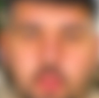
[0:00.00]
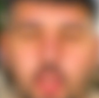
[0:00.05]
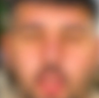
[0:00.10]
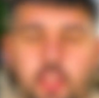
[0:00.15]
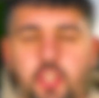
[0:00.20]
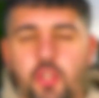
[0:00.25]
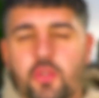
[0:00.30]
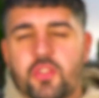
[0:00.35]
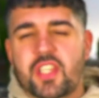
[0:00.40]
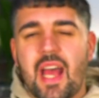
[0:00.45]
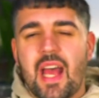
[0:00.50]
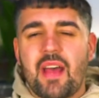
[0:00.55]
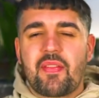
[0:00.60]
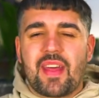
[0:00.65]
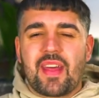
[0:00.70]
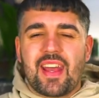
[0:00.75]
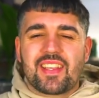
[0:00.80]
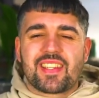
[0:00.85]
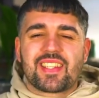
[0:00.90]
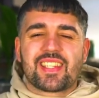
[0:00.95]
Are you sat
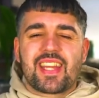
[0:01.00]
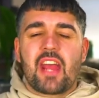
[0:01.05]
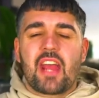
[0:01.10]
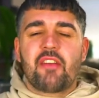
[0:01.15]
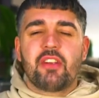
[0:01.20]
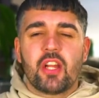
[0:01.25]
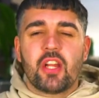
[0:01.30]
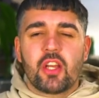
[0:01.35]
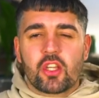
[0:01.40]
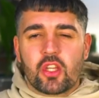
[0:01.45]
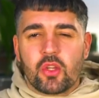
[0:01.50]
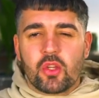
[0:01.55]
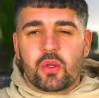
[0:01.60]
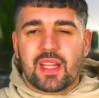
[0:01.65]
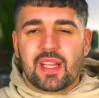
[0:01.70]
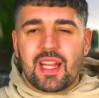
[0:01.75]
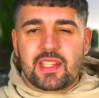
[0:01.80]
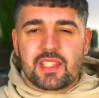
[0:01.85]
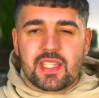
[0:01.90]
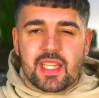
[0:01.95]
there staring at a
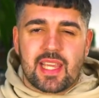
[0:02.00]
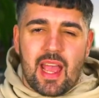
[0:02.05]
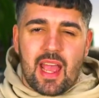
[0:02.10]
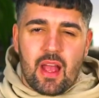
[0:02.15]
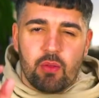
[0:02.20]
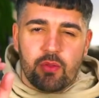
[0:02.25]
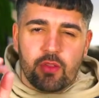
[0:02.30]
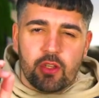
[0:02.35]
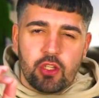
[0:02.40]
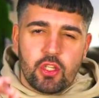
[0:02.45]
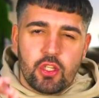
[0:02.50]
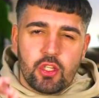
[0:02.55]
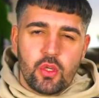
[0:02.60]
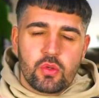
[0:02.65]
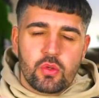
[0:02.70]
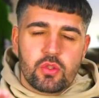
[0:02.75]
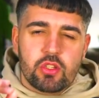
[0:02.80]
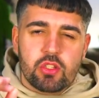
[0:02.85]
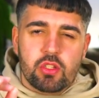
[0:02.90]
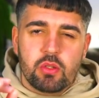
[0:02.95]
Google Ads account that
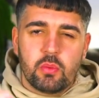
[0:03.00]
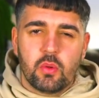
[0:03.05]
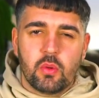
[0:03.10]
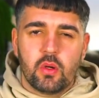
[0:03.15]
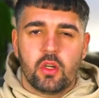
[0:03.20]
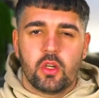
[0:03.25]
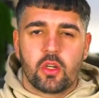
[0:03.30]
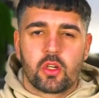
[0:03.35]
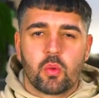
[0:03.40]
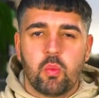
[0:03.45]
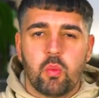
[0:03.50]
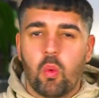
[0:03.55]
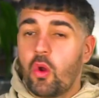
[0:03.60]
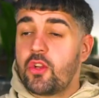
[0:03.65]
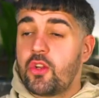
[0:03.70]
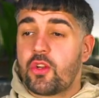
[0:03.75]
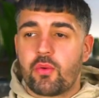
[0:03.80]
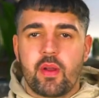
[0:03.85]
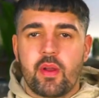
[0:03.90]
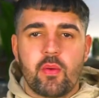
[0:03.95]
used to work,
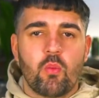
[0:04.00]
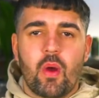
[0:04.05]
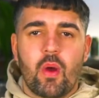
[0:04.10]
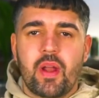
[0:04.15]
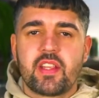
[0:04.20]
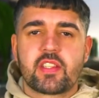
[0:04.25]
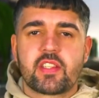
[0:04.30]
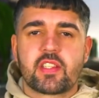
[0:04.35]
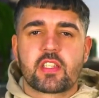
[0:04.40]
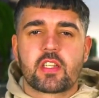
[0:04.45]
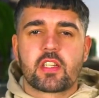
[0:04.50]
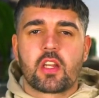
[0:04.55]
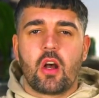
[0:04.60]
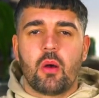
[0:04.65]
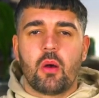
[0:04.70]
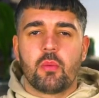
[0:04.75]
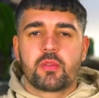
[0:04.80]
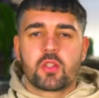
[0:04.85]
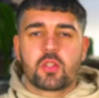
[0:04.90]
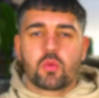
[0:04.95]
wondering when it
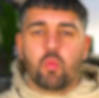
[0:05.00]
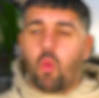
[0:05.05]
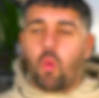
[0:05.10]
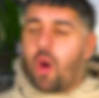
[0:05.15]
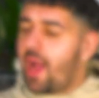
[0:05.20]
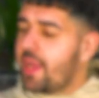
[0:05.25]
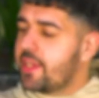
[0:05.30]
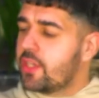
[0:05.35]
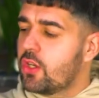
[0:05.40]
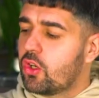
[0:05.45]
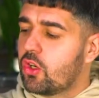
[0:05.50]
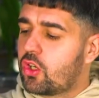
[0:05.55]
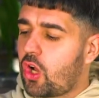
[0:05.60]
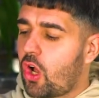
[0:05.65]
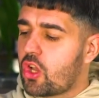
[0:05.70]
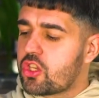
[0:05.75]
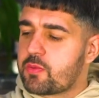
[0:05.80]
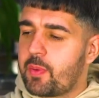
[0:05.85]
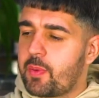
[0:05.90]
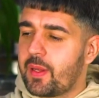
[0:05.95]
stopped, why your
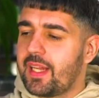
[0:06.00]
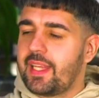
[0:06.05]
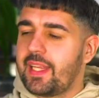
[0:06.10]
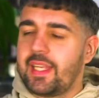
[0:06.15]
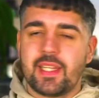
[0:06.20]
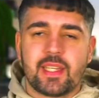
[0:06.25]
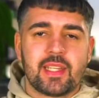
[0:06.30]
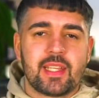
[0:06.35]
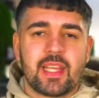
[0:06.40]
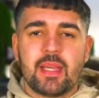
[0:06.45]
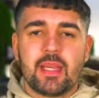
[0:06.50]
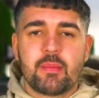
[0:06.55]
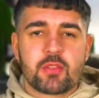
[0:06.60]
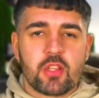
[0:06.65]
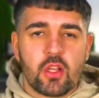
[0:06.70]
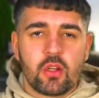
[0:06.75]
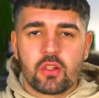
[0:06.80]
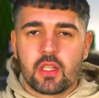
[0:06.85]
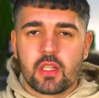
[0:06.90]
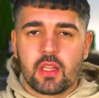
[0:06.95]
cost per lead keeps
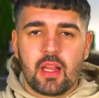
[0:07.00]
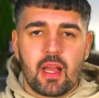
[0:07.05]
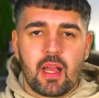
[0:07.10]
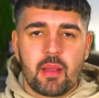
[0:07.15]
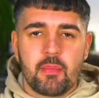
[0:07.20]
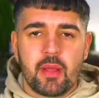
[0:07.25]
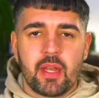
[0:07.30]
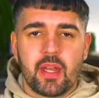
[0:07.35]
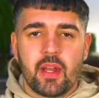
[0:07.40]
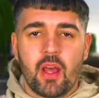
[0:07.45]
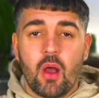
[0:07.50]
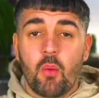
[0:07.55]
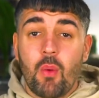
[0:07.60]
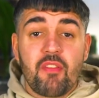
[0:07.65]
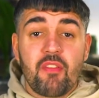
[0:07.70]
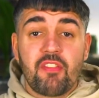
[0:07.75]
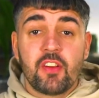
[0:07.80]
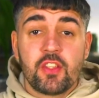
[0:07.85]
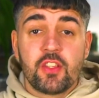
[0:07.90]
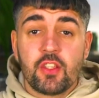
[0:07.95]
on climbing, and
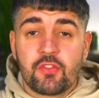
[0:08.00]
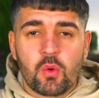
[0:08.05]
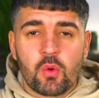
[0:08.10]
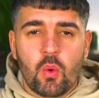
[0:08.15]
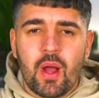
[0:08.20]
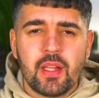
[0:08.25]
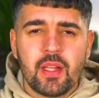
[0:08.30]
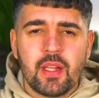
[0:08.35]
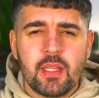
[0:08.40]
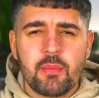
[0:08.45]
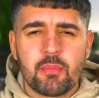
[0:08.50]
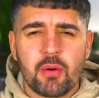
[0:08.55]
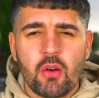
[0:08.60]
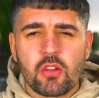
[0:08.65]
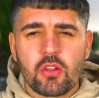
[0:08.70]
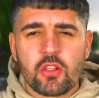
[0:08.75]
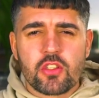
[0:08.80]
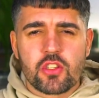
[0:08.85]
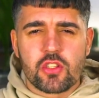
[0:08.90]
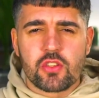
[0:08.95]
whether you've quietly
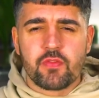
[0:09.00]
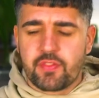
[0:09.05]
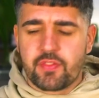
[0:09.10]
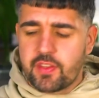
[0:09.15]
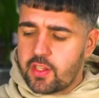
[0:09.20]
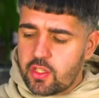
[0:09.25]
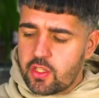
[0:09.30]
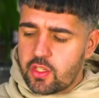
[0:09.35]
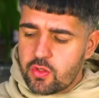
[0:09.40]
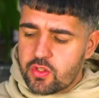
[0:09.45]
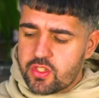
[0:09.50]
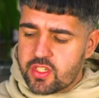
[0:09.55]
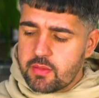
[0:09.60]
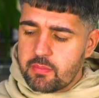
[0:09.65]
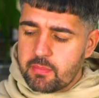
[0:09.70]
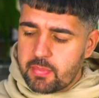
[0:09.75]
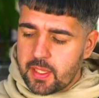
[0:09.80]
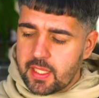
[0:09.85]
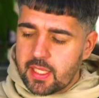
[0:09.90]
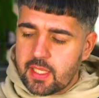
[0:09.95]
broken something that you
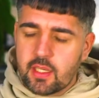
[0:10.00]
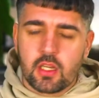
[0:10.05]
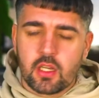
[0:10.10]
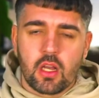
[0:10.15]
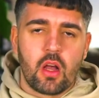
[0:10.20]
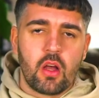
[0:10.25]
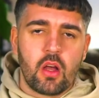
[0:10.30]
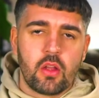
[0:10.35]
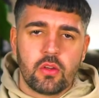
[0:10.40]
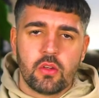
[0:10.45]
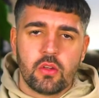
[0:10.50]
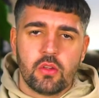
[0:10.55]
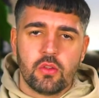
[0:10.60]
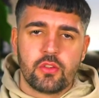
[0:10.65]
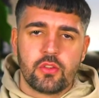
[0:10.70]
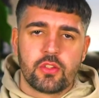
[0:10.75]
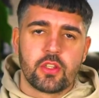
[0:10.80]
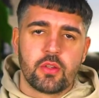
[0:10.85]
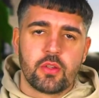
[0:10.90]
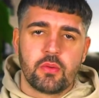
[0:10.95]
simply can't
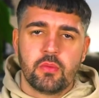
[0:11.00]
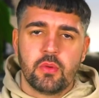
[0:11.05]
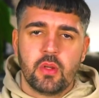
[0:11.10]
undo?